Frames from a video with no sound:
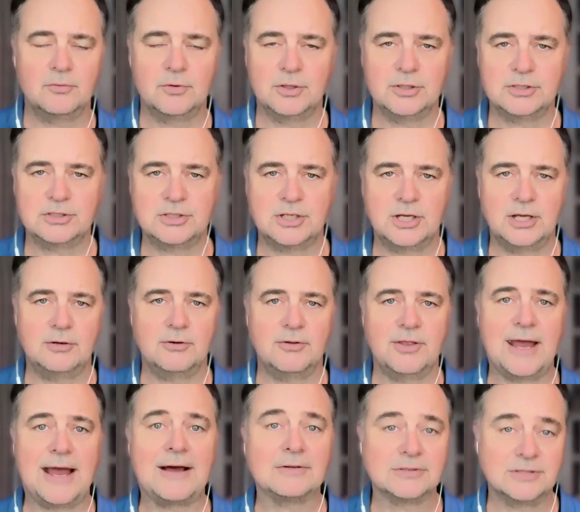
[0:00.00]
real estate or
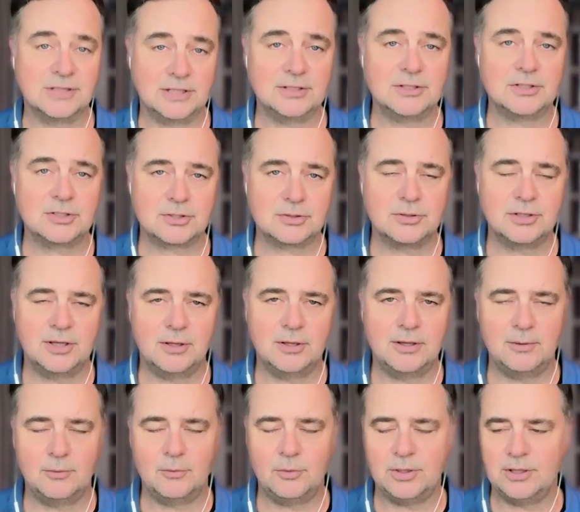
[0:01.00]
the housing industry
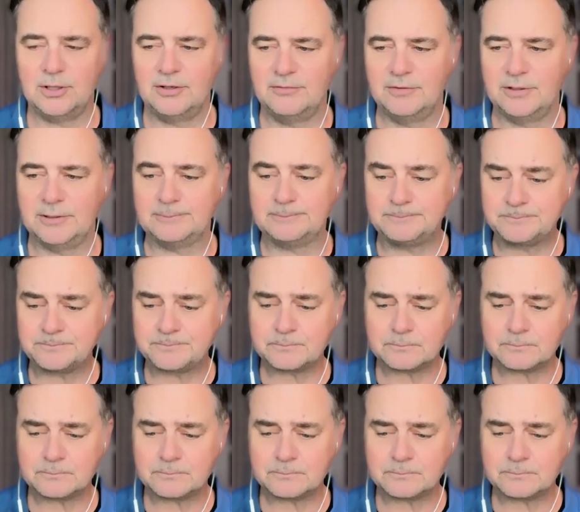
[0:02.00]
that we live in.